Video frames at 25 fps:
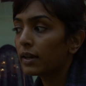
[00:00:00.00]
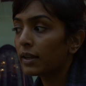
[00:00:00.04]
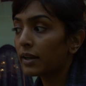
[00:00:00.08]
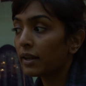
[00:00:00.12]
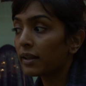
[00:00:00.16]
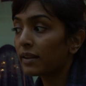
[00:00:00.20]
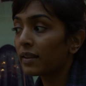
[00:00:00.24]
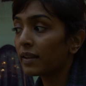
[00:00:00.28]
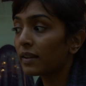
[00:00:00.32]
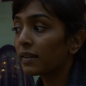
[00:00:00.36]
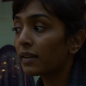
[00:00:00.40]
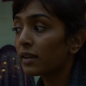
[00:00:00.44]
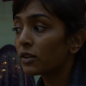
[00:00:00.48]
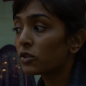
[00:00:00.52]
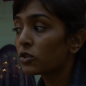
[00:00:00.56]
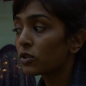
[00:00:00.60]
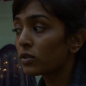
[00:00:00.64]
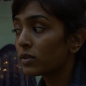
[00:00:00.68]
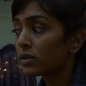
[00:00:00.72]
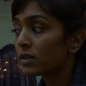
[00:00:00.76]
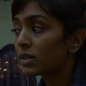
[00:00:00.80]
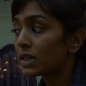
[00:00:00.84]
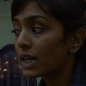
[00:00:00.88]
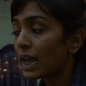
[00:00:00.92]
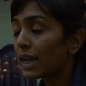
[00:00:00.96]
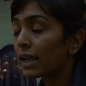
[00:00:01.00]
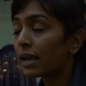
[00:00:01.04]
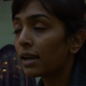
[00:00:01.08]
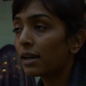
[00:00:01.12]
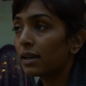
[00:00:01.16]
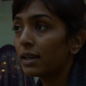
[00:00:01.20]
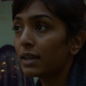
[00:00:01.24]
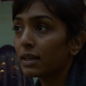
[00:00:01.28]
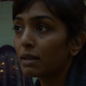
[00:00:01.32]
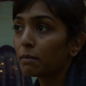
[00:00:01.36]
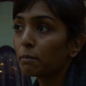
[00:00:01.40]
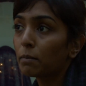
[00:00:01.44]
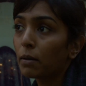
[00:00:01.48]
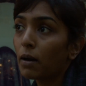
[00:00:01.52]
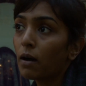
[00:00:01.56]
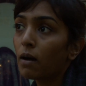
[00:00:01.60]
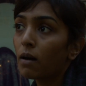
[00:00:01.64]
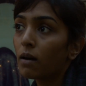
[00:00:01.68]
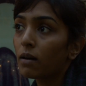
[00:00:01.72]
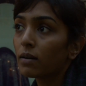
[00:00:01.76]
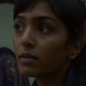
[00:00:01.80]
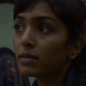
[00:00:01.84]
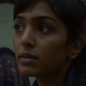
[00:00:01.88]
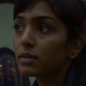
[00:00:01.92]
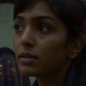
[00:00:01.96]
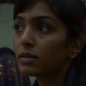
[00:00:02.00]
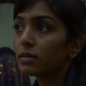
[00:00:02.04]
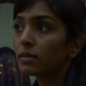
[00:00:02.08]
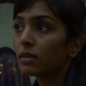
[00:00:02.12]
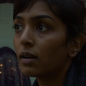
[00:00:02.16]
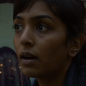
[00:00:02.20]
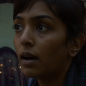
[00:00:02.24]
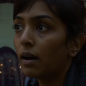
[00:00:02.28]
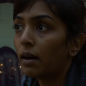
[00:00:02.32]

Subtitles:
And I think they should take a leading part